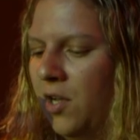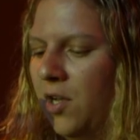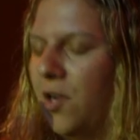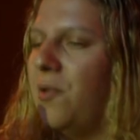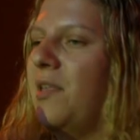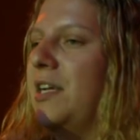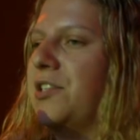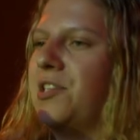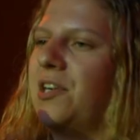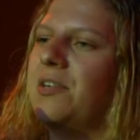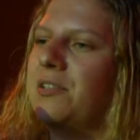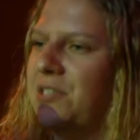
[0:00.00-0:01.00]
who in
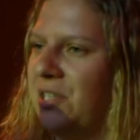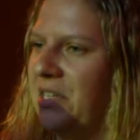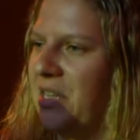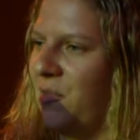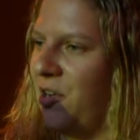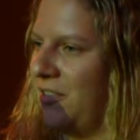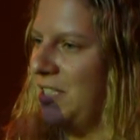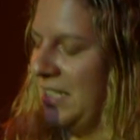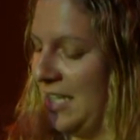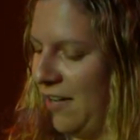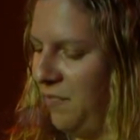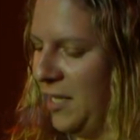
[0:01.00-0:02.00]
turn turned them over to
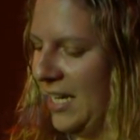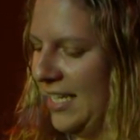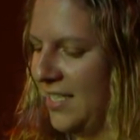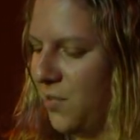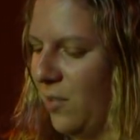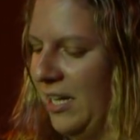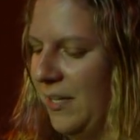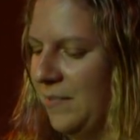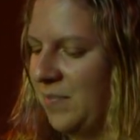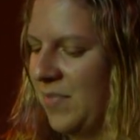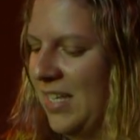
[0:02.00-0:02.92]
the F B I as well.